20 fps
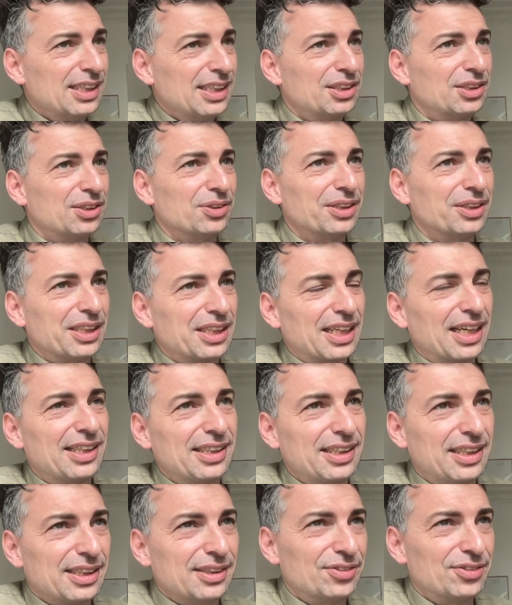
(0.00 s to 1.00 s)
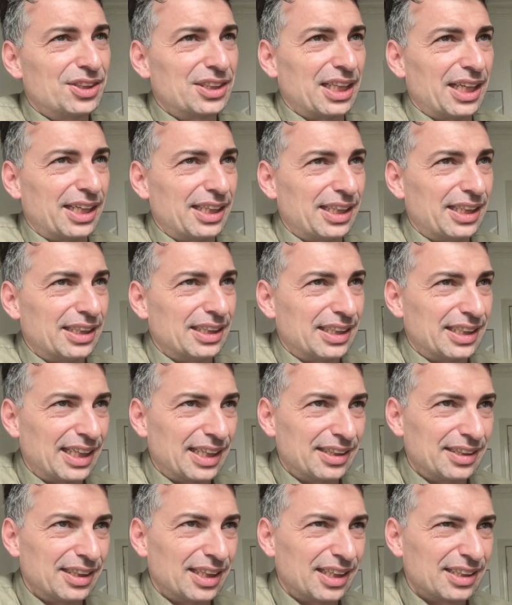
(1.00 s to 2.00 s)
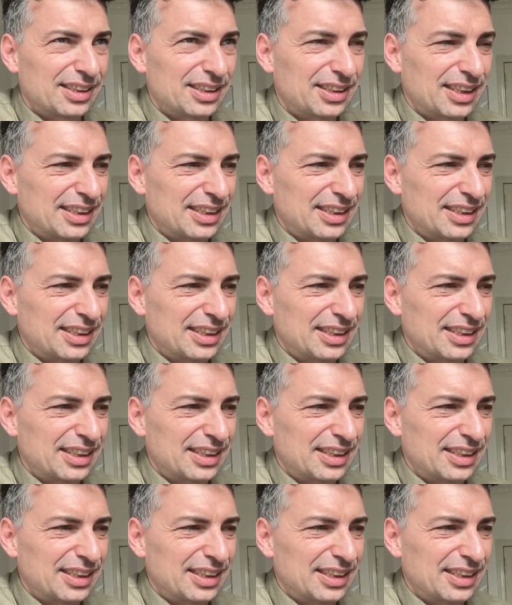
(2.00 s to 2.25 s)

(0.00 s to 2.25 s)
So it kind of gives a, again, a,